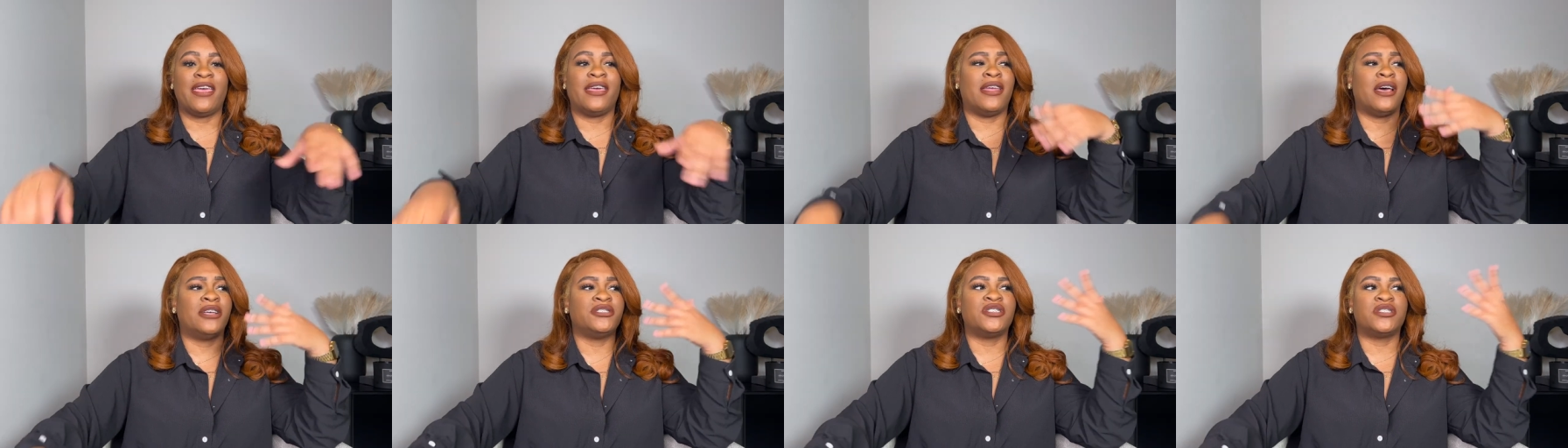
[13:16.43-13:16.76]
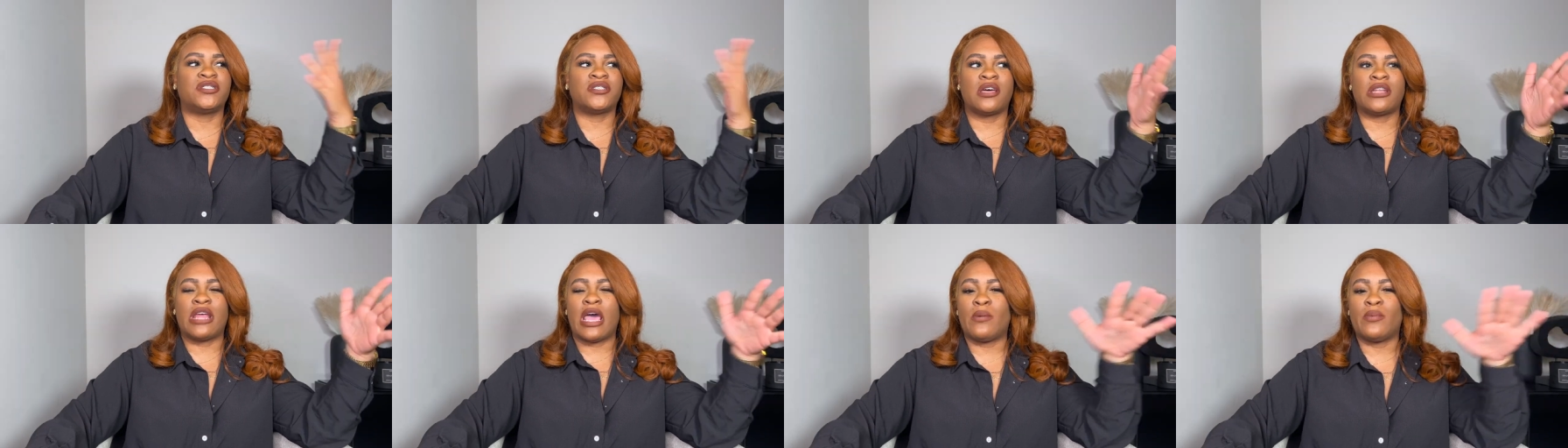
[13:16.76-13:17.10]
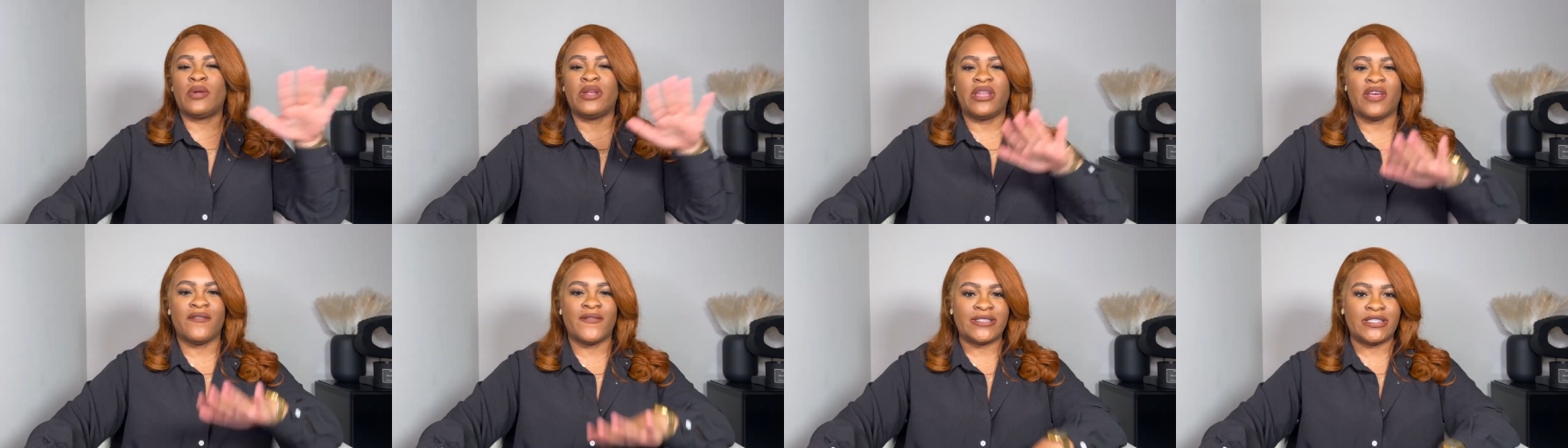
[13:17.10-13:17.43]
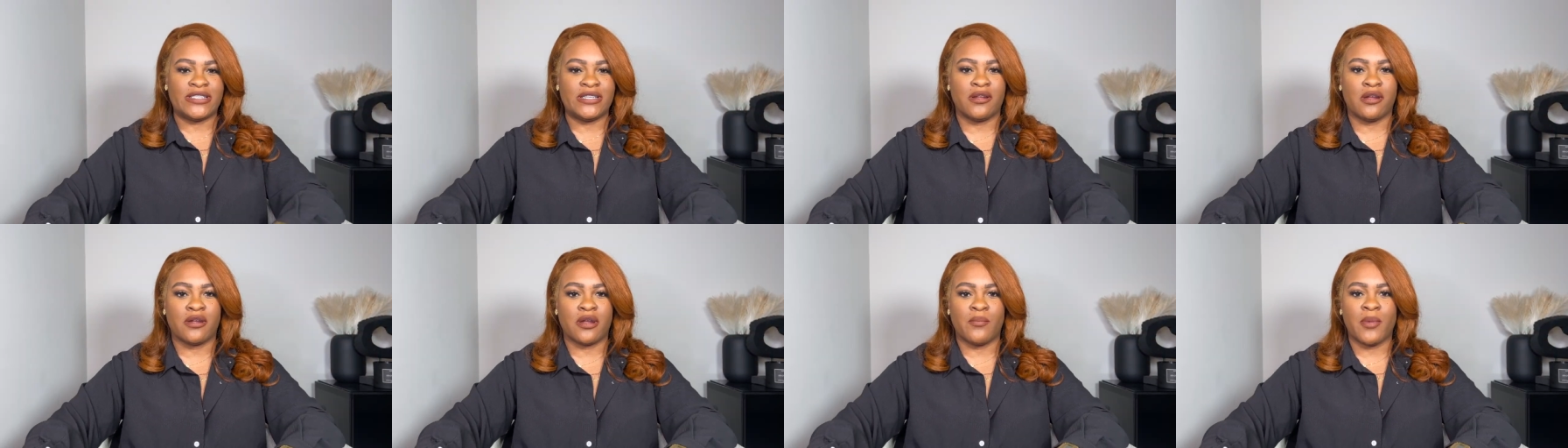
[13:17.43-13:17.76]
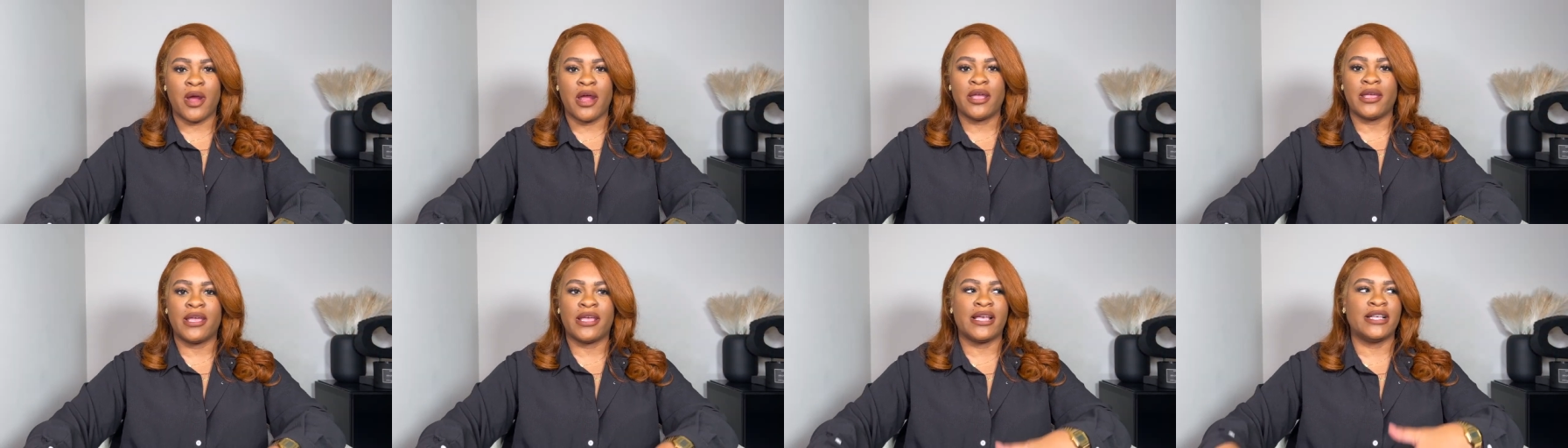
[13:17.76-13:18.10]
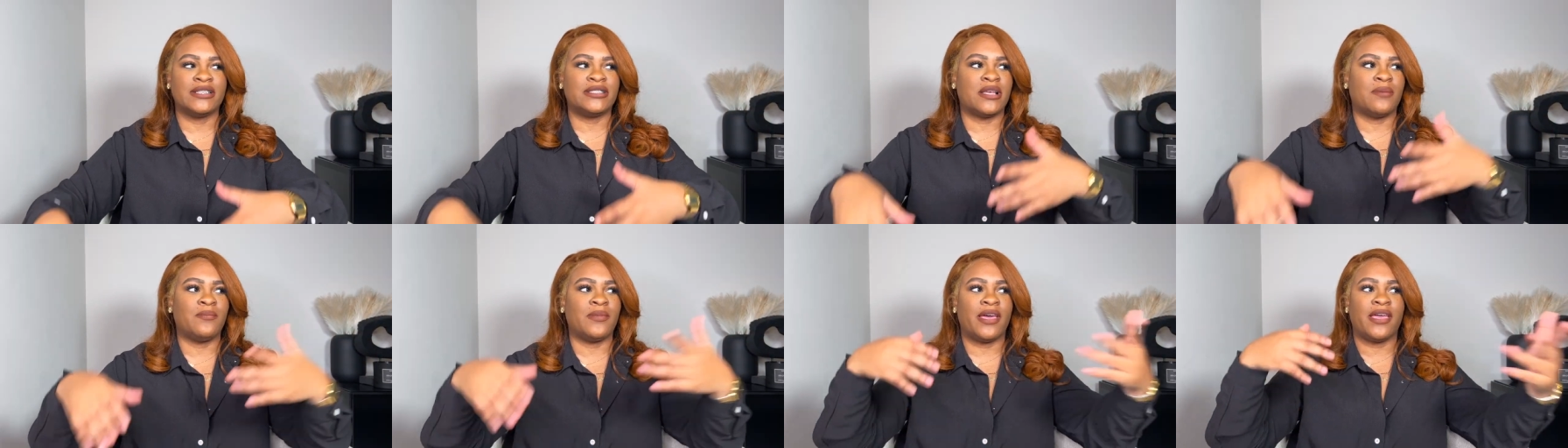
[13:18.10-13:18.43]
and I just thought I would never see it on the market
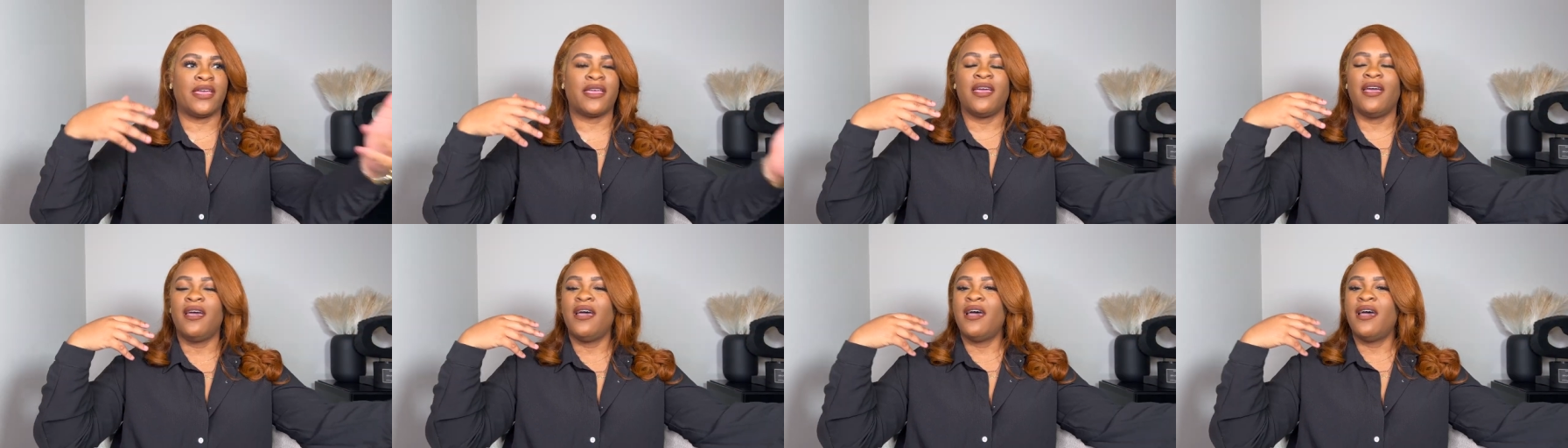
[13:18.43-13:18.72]
because I'm like,